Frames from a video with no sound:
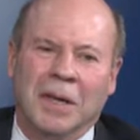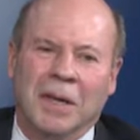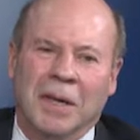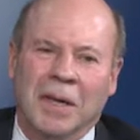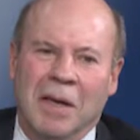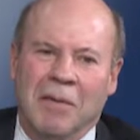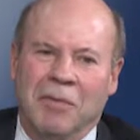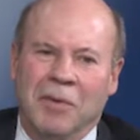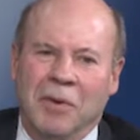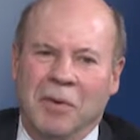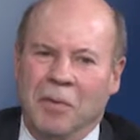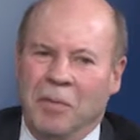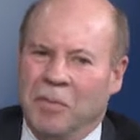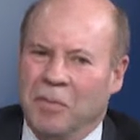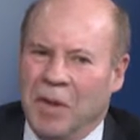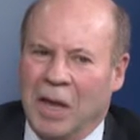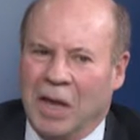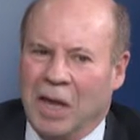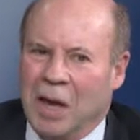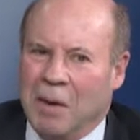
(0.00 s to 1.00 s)
If you're
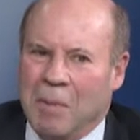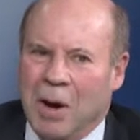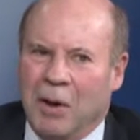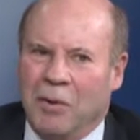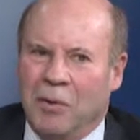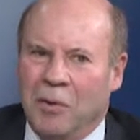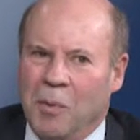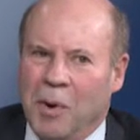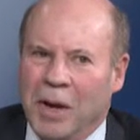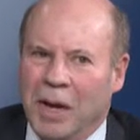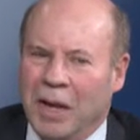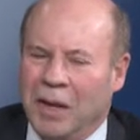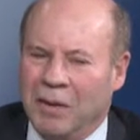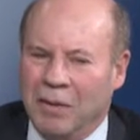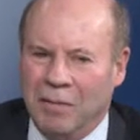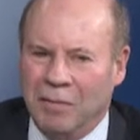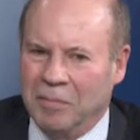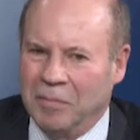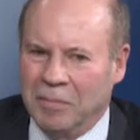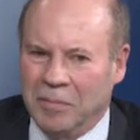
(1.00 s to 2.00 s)
thinking about doing it,
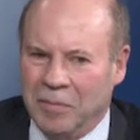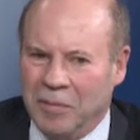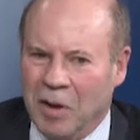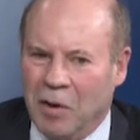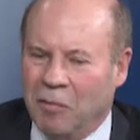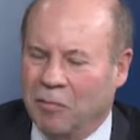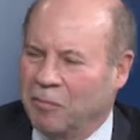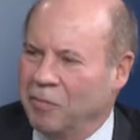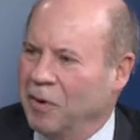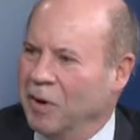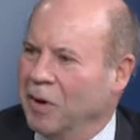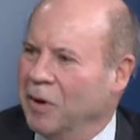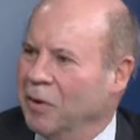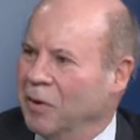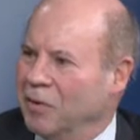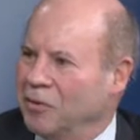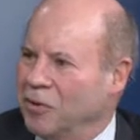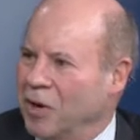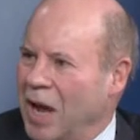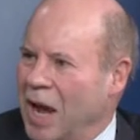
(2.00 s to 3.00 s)
don't figure
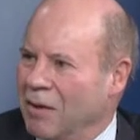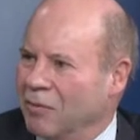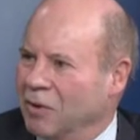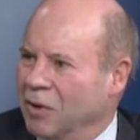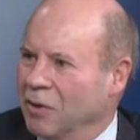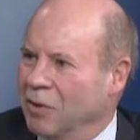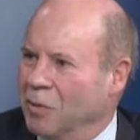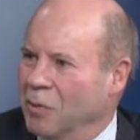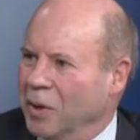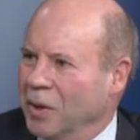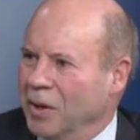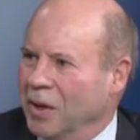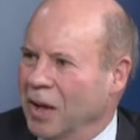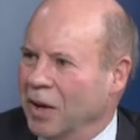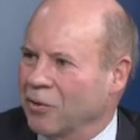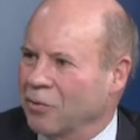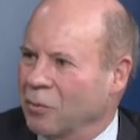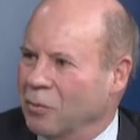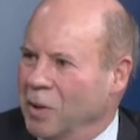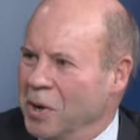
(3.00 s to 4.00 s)
that you have to do it
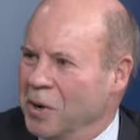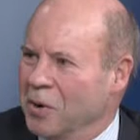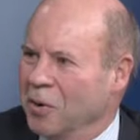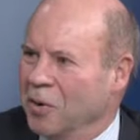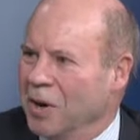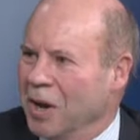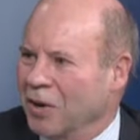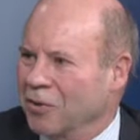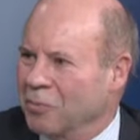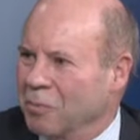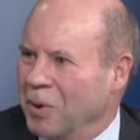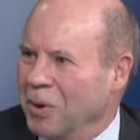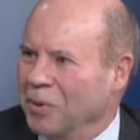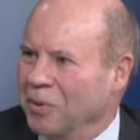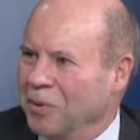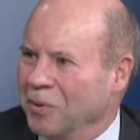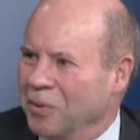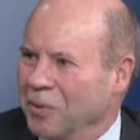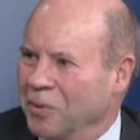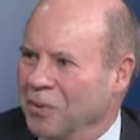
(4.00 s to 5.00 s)
next week or next
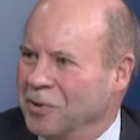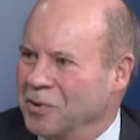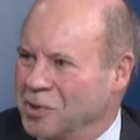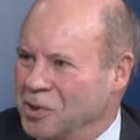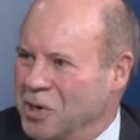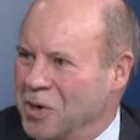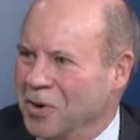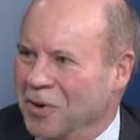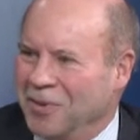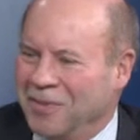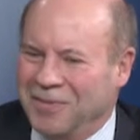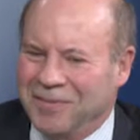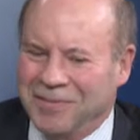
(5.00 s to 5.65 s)
month or this year.